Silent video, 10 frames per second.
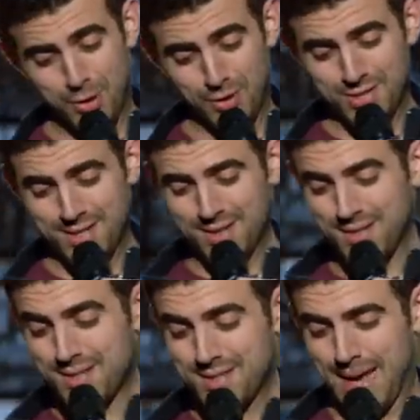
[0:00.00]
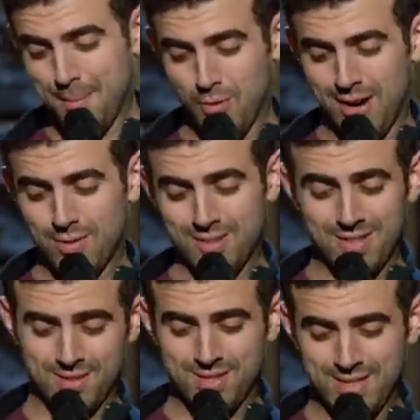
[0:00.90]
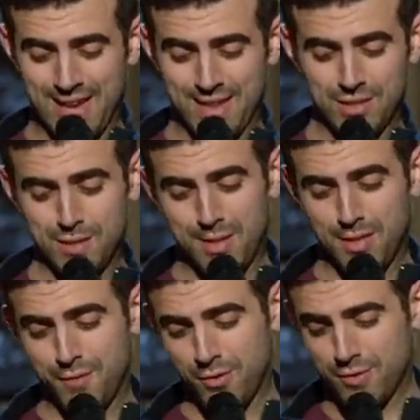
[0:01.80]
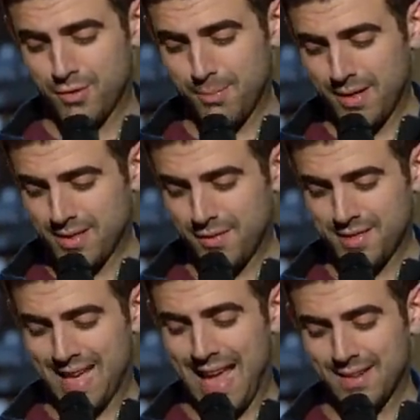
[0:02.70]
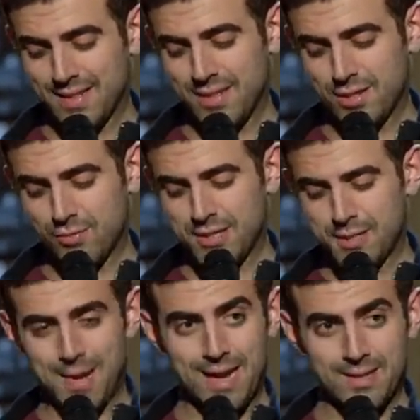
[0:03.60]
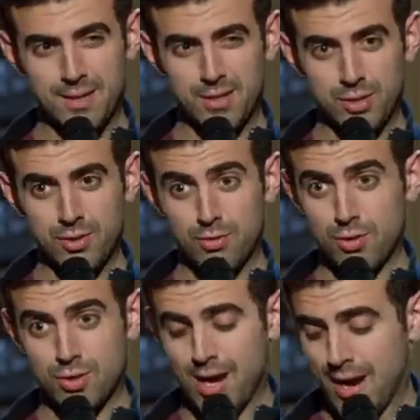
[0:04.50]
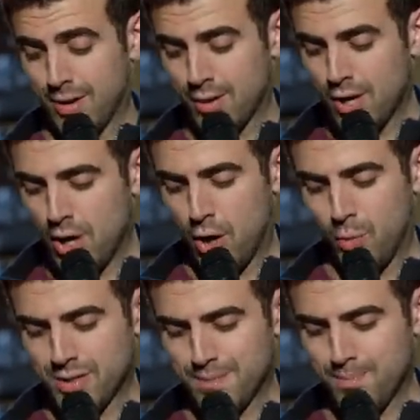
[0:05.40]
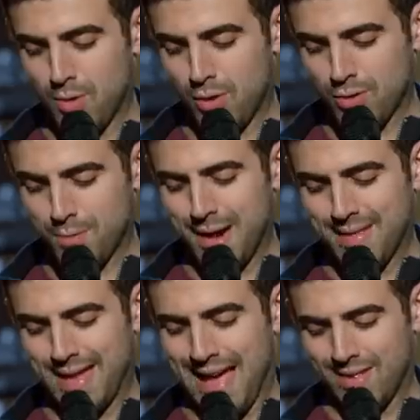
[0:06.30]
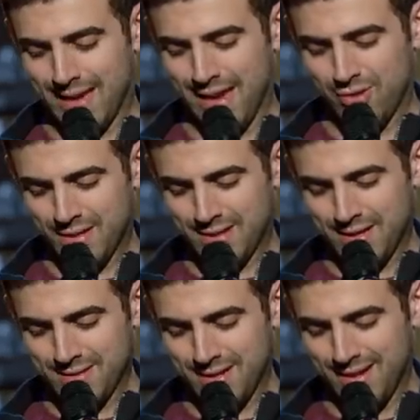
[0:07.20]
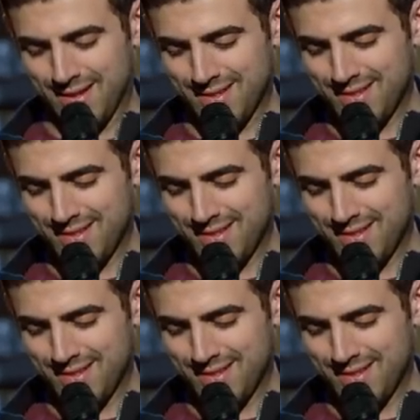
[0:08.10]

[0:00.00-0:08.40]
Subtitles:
person, Sam Morril, took the stage and spent the first few minutes of his act disrespecting the 2-year-old child who was murdered by the alligator at Disney.